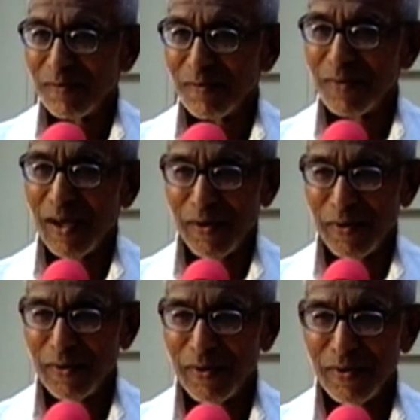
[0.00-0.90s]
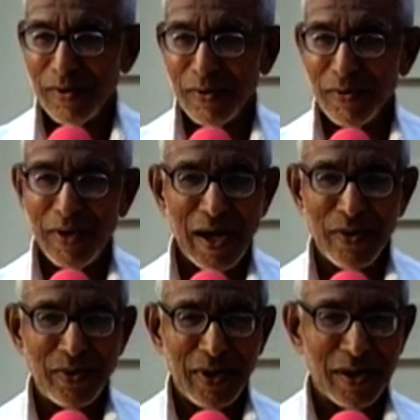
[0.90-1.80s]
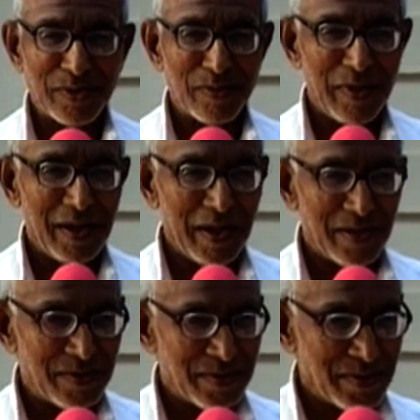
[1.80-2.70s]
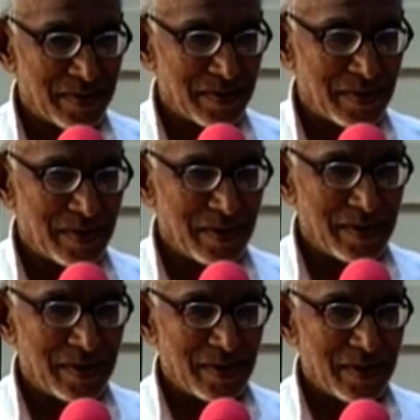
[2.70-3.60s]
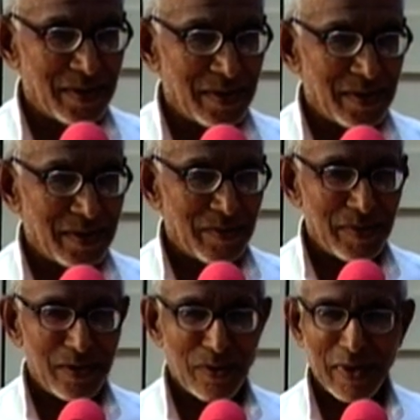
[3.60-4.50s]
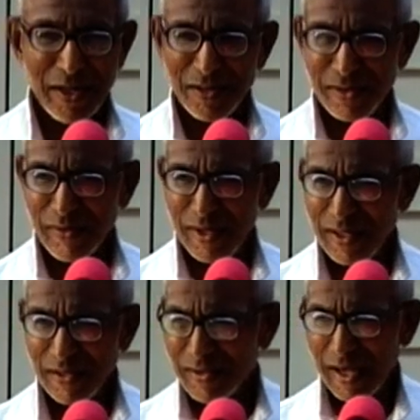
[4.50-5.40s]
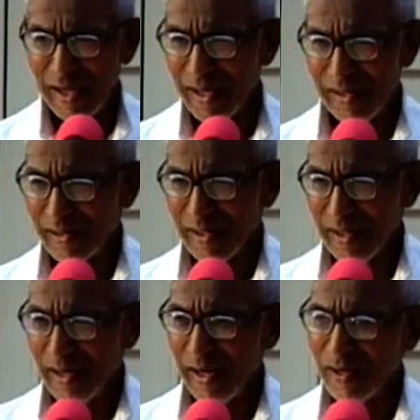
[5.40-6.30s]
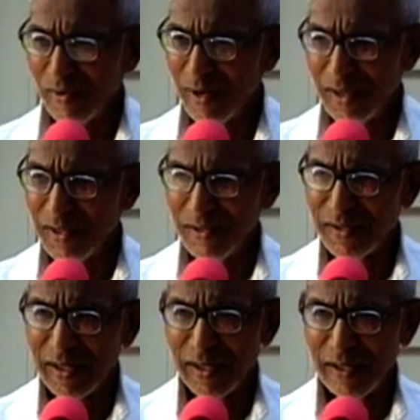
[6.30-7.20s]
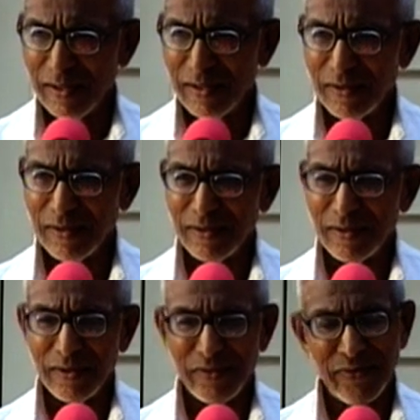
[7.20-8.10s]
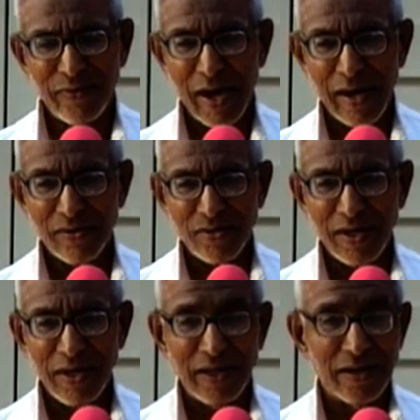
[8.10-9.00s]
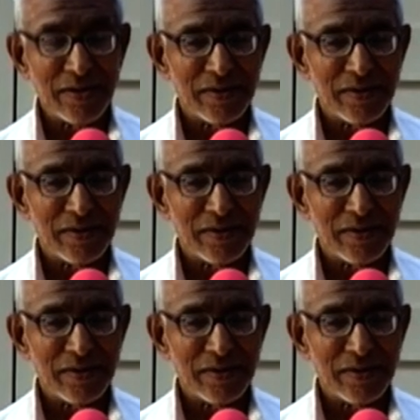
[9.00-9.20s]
Now, we have to experience. But what is our desire and what is the fact here?